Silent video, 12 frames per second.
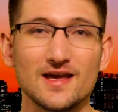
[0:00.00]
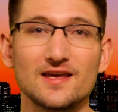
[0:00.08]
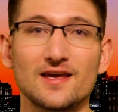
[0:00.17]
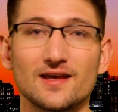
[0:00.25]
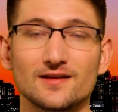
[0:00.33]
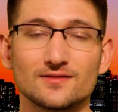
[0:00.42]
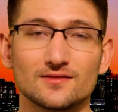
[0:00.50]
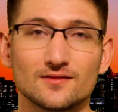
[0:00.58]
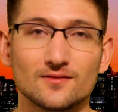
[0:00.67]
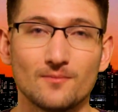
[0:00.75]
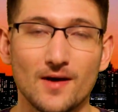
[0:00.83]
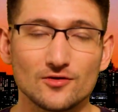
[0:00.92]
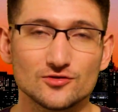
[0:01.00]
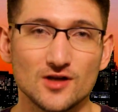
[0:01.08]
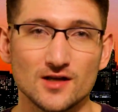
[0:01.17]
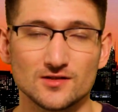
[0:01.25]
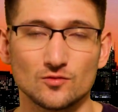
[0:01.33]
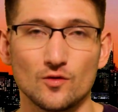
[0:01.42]
He hit Michael
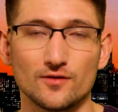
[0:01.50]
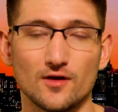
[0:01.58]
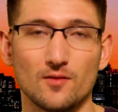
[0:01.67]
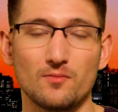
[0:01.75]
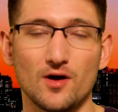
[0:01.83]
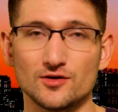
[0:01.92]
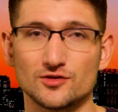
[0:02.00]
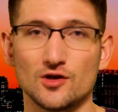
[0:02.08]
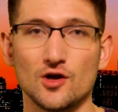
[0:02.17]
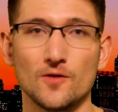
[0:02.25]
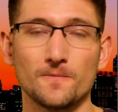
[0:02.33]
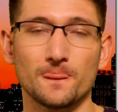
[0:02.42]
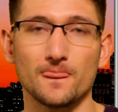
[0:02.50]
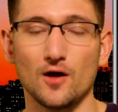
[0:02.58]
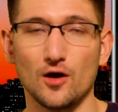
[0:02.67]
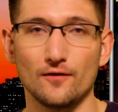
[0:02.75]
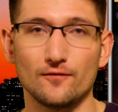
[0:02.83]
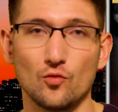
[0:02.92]
Johnson with a bunch
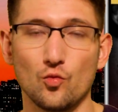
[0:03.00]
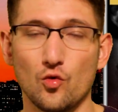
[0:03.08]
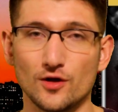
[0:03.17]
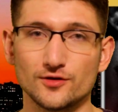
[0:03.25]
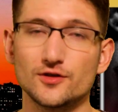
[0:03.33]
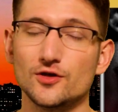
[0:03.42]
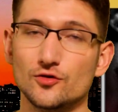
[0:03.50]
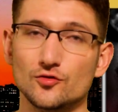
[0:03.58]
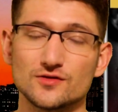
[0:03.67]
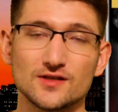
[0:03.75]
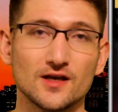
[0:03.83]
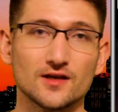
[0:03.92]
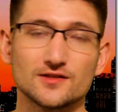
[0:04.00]
of 1-2s,